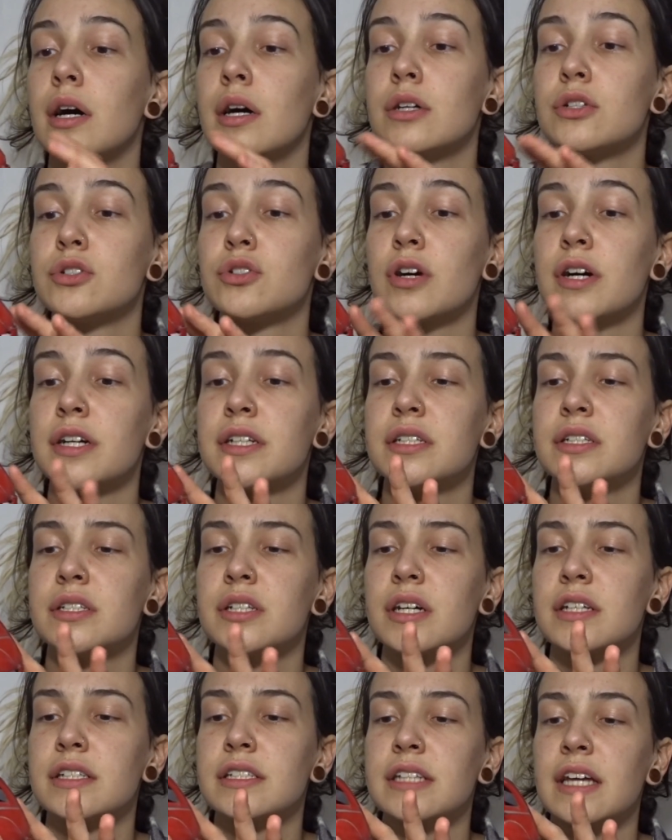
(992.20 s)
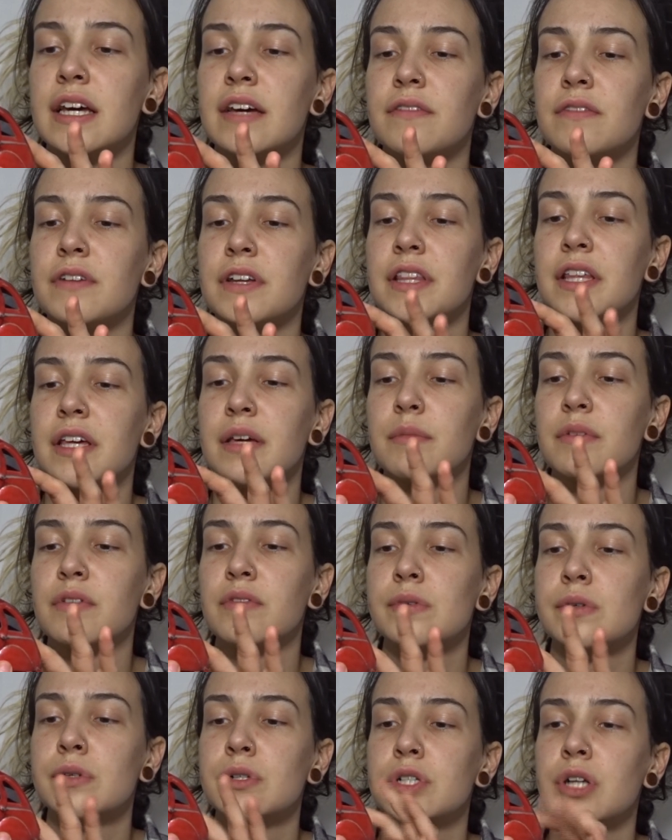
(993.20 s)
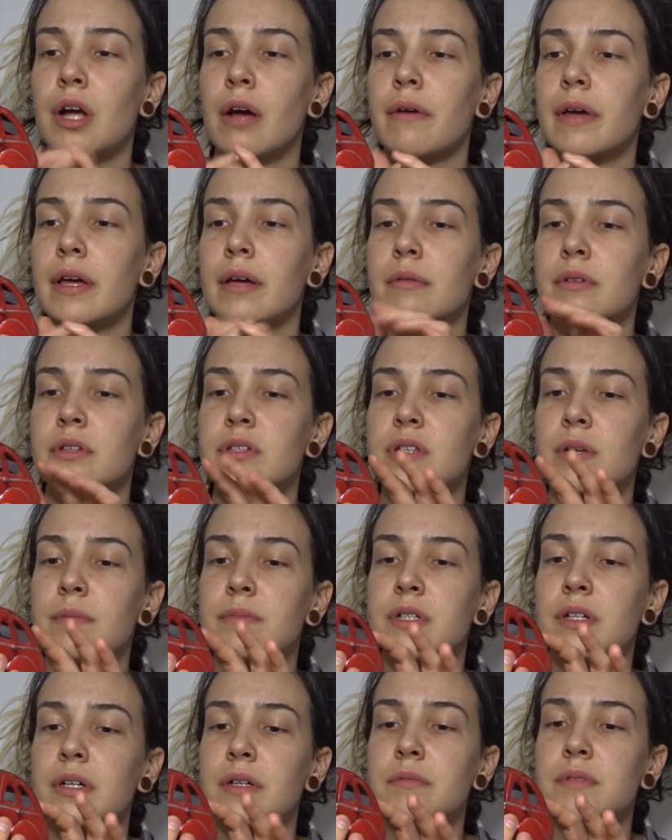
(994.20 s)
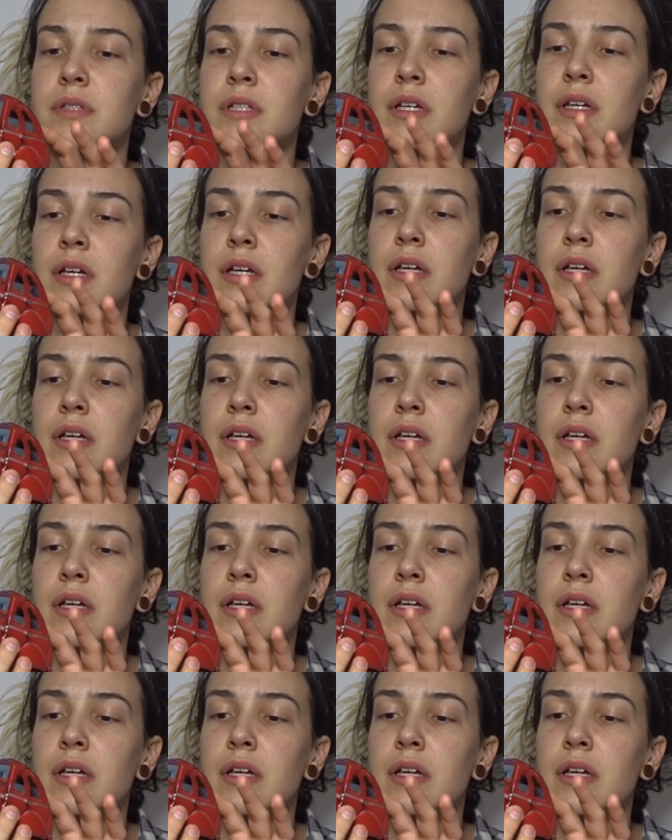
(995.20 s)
try to dust everything before showing. Sometimes